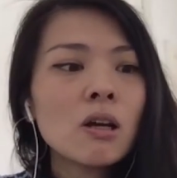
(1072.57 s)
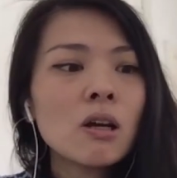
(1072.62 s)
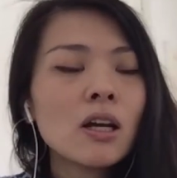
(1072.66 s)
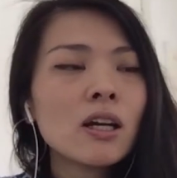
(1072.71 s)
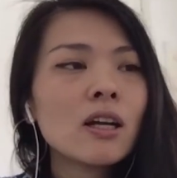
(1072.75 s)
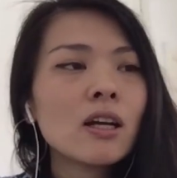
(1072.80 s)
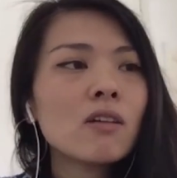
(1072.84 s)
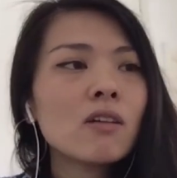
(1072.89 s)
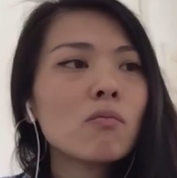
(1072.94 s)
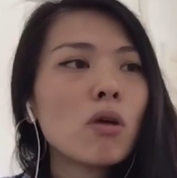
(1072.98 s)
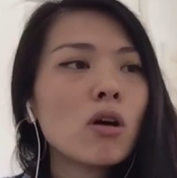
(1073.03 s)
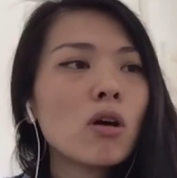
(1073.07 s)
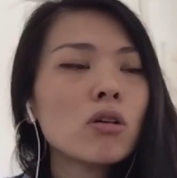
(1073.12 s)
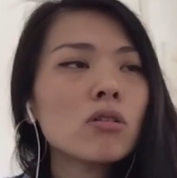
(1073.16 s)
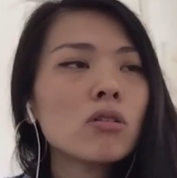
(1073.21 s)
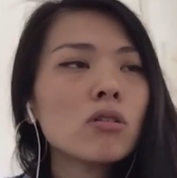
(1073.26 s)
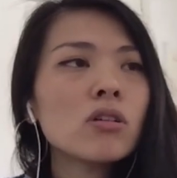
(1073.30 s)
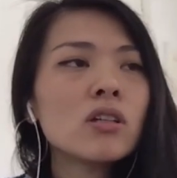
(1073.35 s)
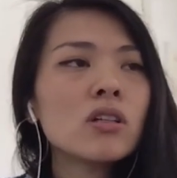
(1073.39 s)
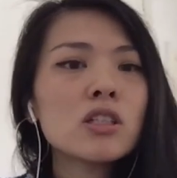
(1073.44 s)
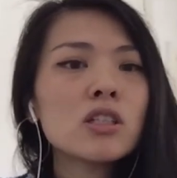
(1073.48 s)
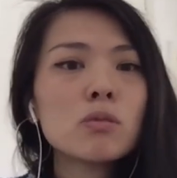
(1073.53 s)
a kind of
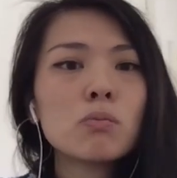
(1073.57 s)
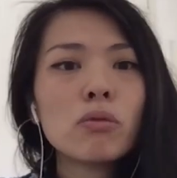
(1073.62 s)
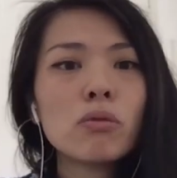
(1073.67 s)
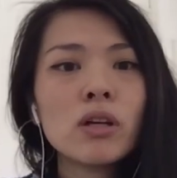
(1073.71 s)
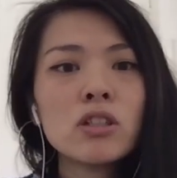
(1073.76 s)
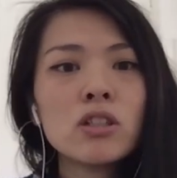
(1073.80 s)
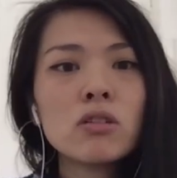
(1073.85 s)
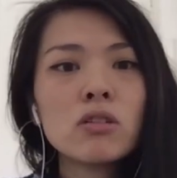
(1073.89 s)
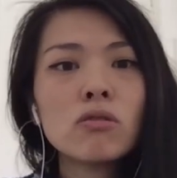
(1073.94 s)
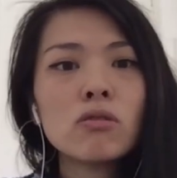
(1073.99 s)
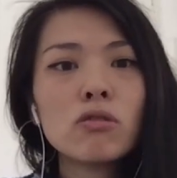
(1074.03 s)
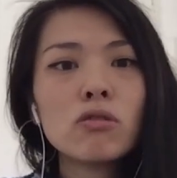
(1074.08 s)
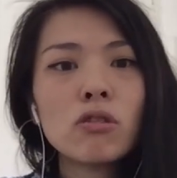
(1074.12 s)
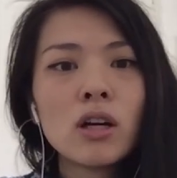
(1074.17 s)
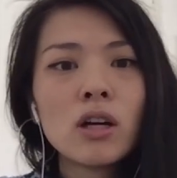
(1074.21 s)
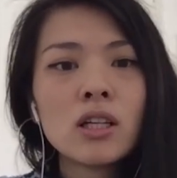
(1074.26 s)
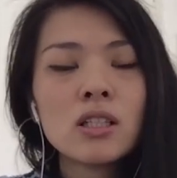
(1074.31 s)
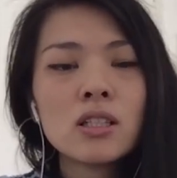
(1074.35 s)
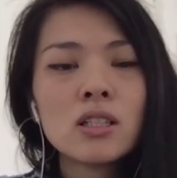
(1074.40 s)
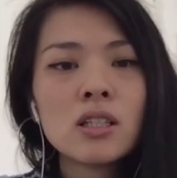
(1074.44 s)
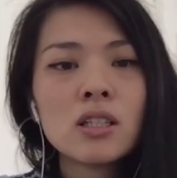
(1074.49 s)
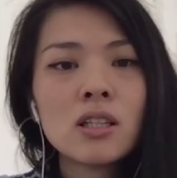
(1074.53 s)
model and inspiration for
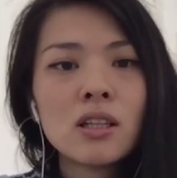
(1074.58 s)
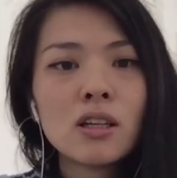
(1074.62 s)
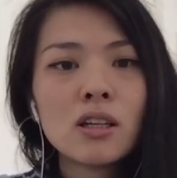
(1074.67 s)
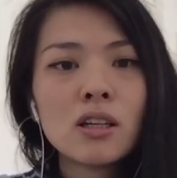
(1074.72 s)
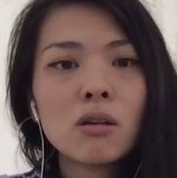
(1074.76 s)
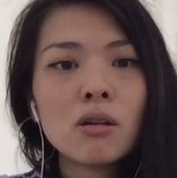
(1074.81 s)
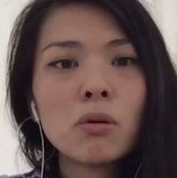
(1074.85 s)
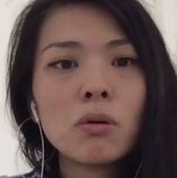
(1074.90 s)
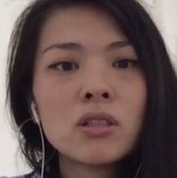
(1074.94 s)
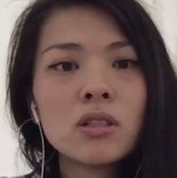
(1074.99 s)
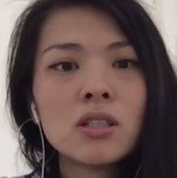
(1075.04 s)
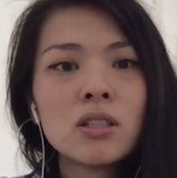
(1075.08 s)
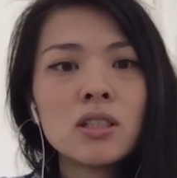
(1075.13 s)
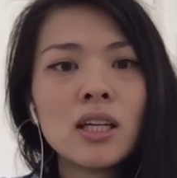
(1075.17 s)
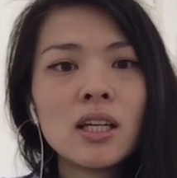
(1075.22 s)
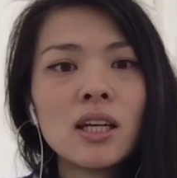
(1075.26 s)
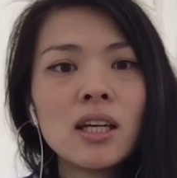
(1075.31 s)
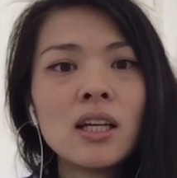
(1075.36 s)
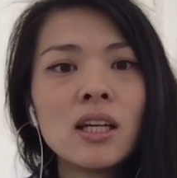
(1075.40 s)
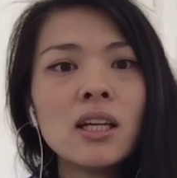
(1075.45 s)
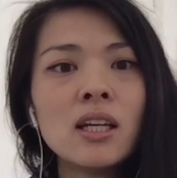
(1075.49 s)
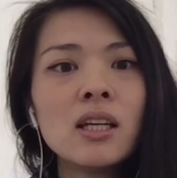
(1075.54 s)
us to think about
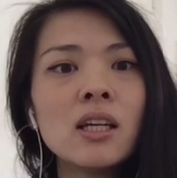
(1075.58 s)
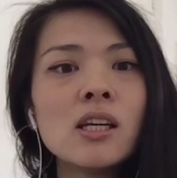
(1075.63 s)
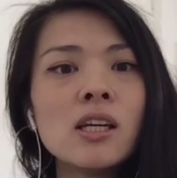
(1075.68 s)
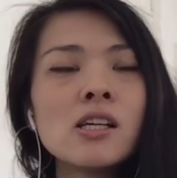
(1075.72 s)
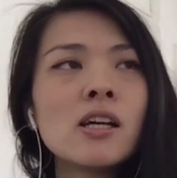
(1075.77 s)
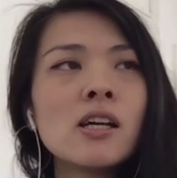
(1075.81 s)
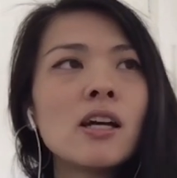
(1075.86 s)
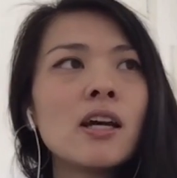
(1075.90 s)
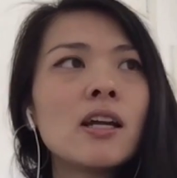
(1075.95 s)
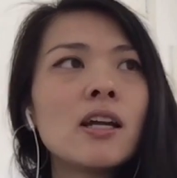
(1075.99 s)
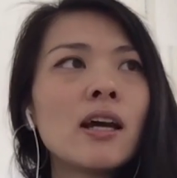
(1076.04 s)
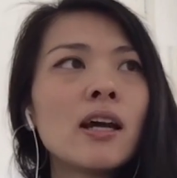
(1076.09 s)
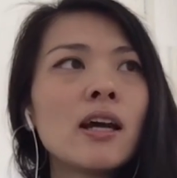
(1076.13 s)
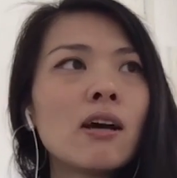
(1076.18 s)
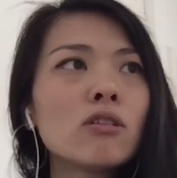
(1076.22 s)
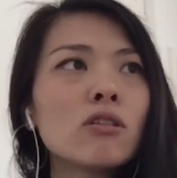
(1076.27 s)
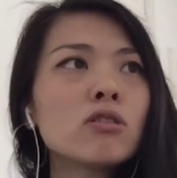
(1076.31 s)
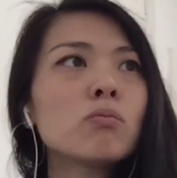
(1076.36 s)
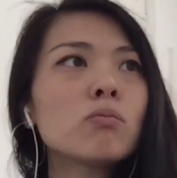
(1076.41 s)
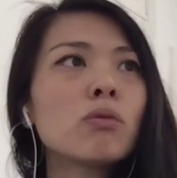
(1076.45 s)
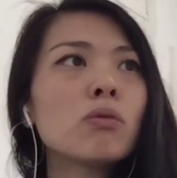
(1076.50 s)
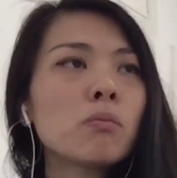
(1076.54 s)
today and
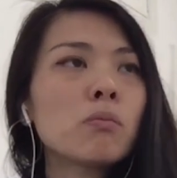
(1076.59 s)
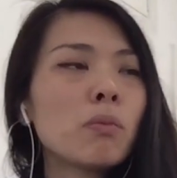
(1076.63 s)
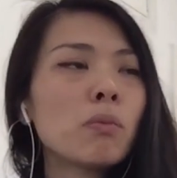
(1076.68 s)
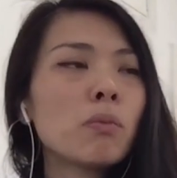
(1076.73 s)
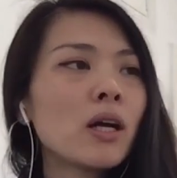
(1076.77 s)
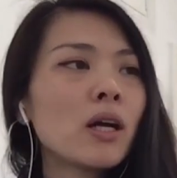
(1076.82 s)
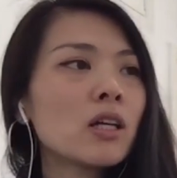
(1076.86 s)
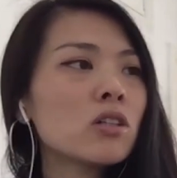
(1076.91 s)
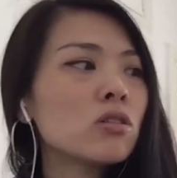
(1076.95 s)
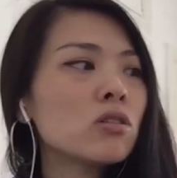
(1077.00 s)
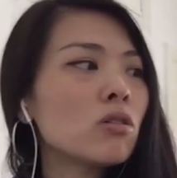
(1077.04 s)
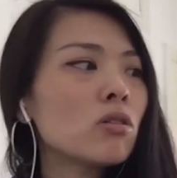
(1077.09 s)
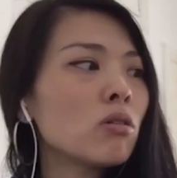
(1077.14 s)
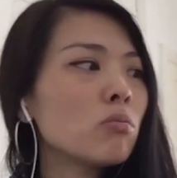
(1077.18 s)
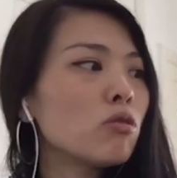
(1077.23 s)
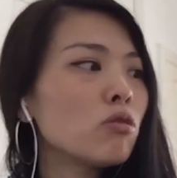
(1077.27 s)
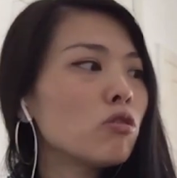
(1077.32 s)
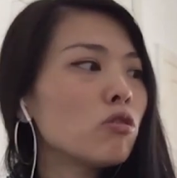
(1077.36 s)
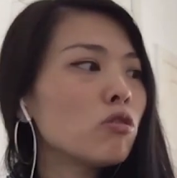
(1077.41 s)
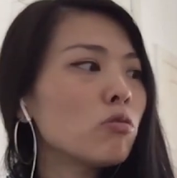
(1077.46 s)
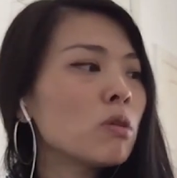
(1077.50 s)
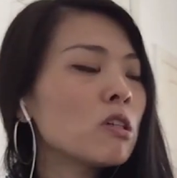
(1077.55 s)
how to bring back to our
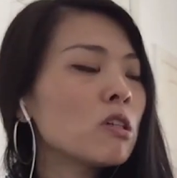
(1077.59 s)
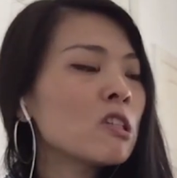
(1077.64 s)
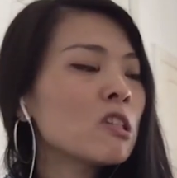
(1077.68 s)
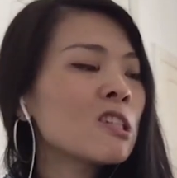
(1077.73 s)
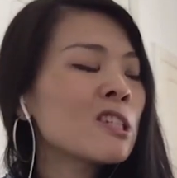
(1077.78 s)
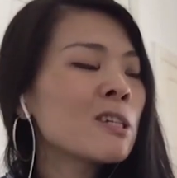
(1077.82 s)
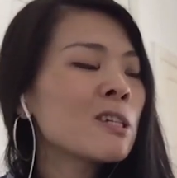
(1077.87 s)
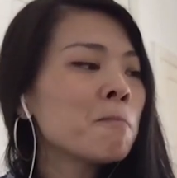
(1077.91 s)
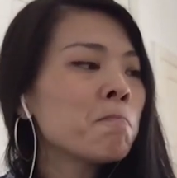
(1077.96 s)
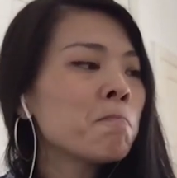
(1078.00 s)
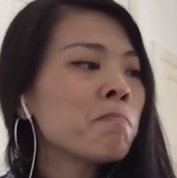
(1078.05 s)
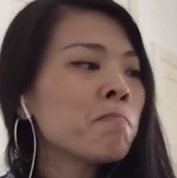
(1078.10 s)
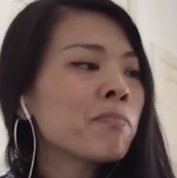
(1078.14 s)
movements